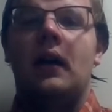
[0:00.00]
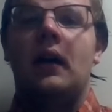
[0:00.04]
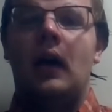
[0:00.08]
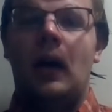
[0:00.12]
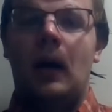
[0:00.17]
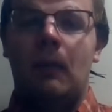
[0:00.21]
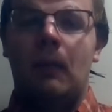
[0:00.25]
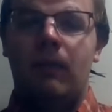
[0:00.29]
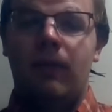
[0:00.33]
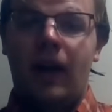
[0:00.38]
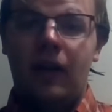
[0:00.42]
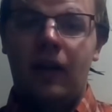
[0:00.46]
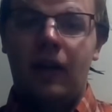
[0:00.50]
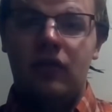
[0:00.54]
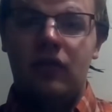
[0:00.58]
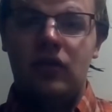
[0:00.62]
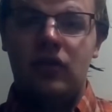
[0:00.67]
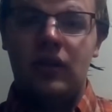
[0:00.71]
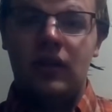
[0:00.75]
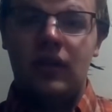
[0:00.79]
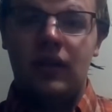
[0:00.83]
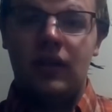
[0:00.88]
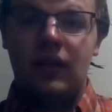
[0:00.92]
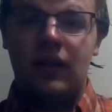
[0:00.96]

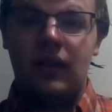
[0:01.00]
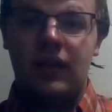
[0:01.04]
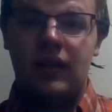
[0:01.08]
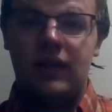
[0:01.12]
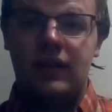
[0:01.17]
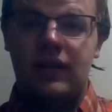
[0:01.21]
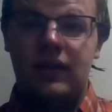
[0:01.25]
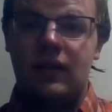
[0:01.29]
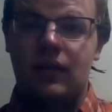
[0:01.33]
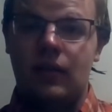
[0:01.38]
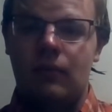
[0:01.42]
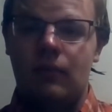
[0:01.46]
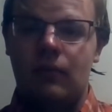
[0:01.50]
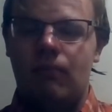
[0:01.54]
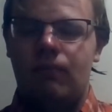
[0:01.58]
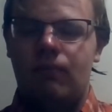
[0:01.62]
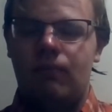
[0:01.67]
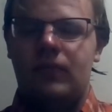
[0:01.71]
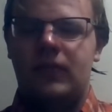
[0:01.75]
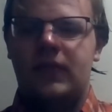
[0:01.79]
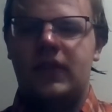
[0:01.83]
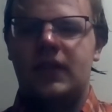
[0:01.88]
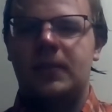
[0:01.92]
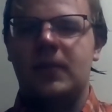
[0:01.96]
5G is
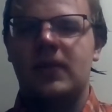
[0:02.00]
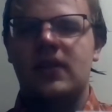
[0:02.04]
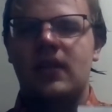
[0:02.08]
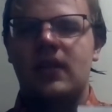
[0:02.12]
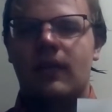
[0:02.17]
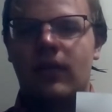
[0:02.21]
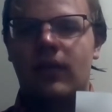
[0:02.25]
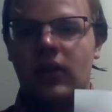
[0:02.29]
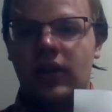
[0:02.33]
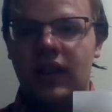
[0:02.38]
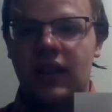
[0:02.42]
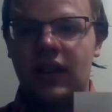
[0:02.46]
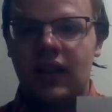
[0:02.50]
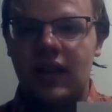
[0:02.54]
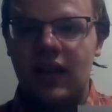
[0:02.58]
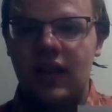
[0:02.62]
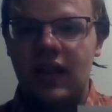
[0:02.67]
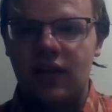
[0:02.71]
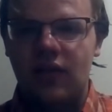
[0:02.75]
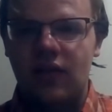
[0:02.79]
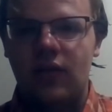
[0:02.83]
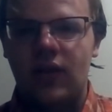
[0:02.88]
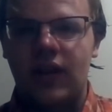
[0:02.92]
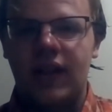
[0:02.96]
specifically the
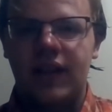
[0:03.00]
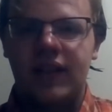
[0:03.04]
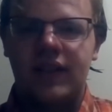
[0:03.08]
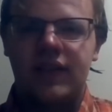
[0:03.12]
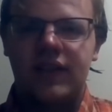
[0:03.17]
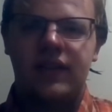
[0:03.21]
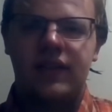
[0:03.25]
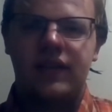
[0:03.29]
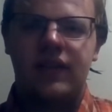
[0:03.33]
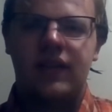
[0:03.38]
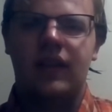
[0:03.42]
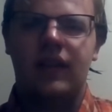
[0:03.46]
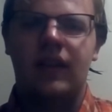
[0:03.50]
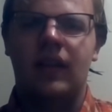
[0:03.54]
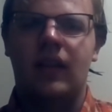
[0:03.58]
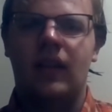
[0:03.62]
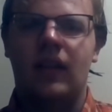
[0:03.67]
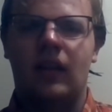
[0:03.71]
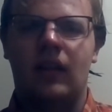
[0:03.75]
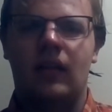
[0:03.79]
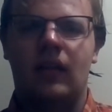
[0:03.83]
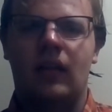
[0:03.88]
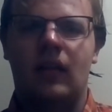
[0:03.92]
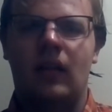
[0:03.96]
increase
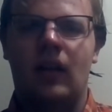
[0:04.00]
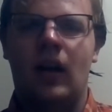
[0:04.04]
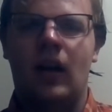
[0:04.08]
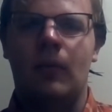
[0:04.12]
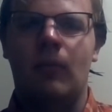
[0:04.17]
in